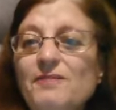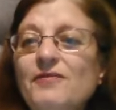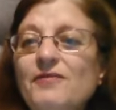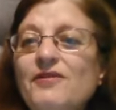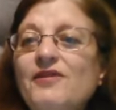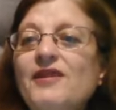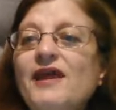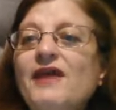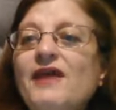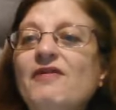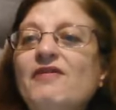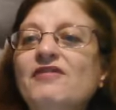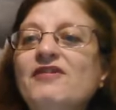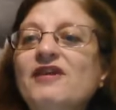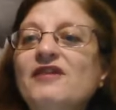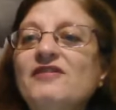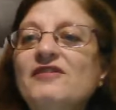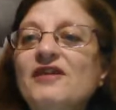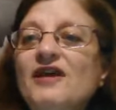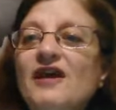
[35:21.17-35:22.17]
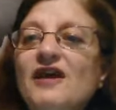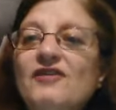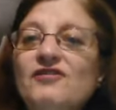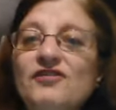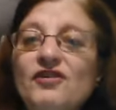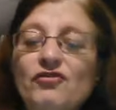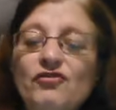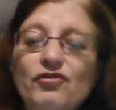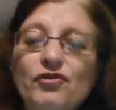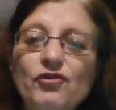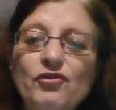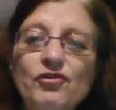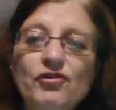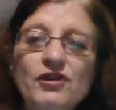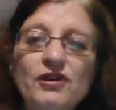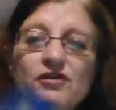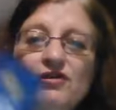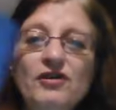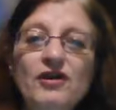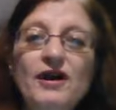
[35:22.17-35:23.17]
There it is. So
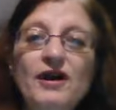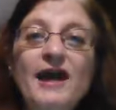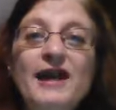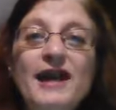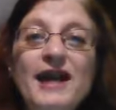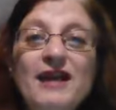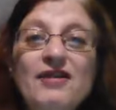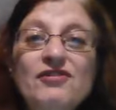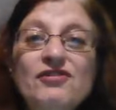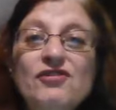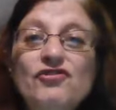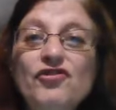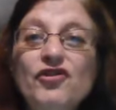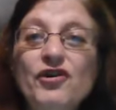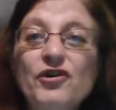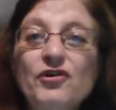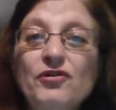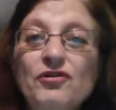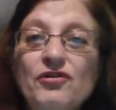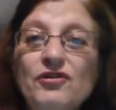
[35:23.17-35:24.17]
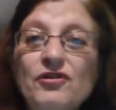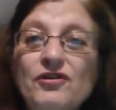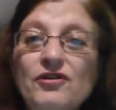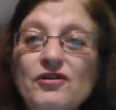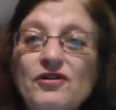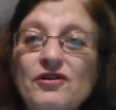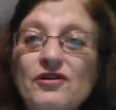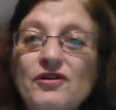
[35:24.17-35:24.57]
truth is, and it is the truth,